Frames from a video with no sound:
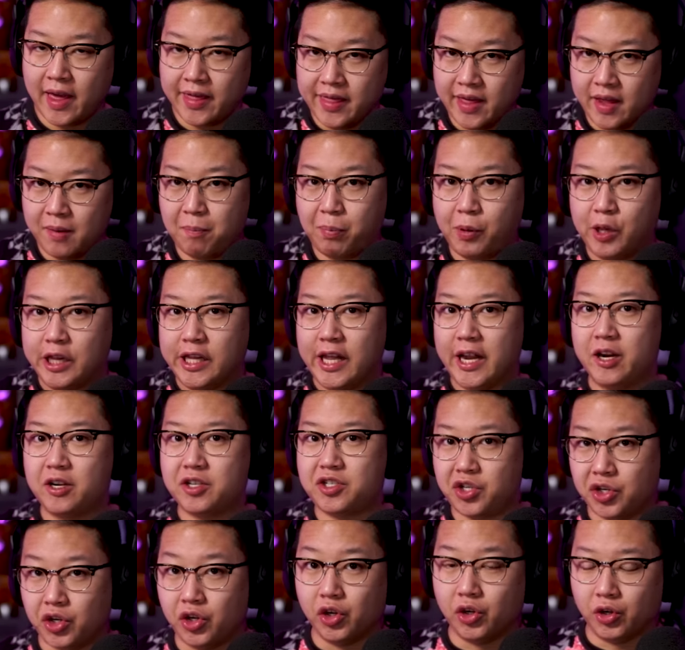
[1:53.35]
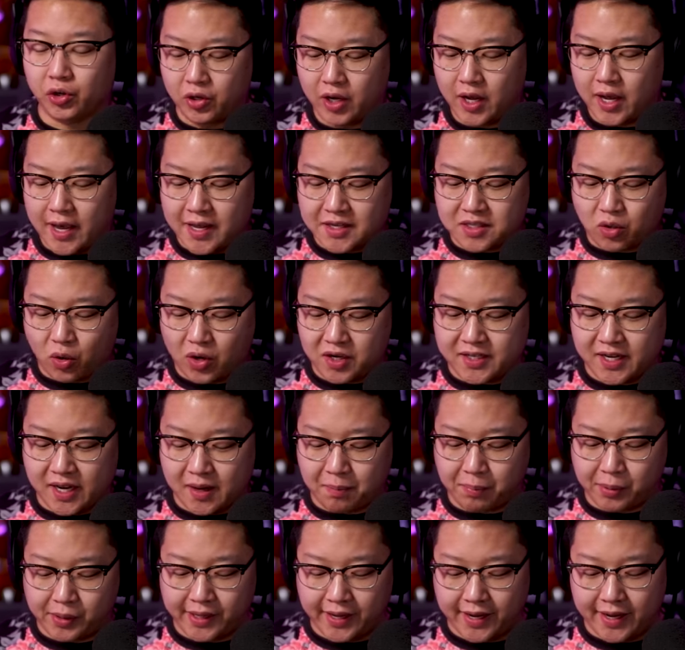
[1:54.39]
And then player 2 is going to
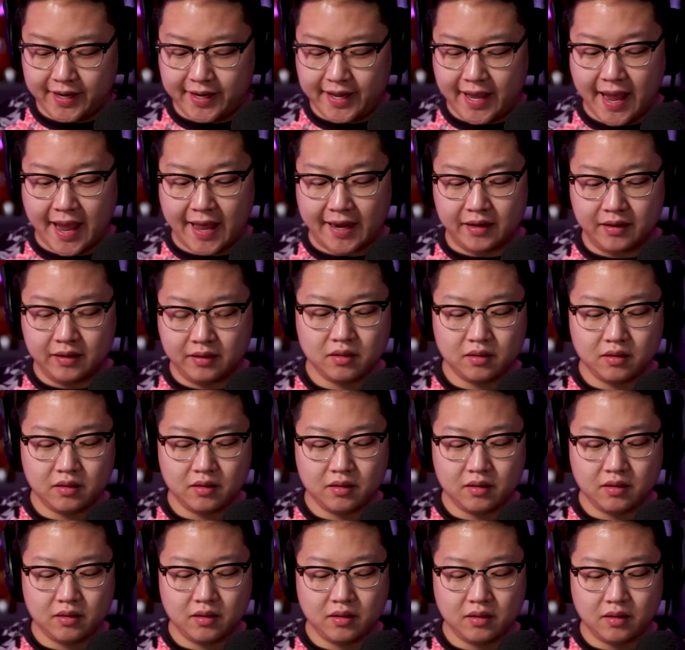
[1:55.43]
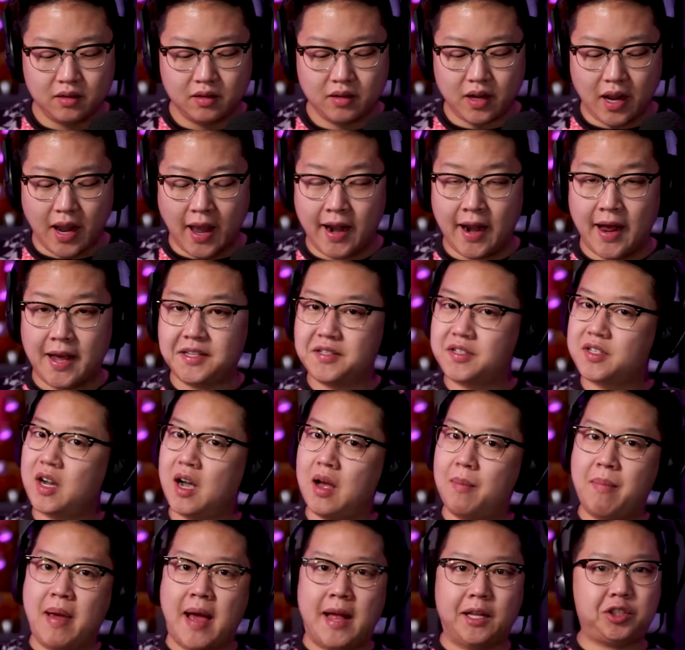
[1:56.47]
hit play again. And I just
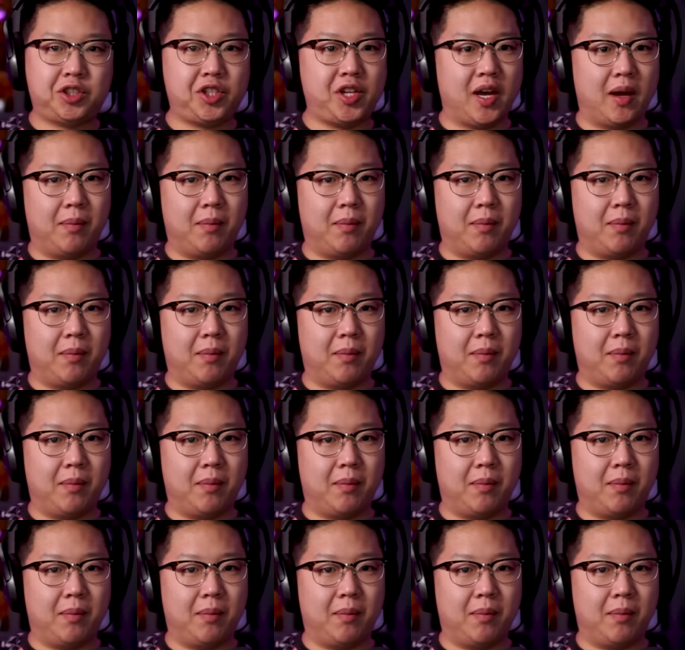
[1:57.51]
got matched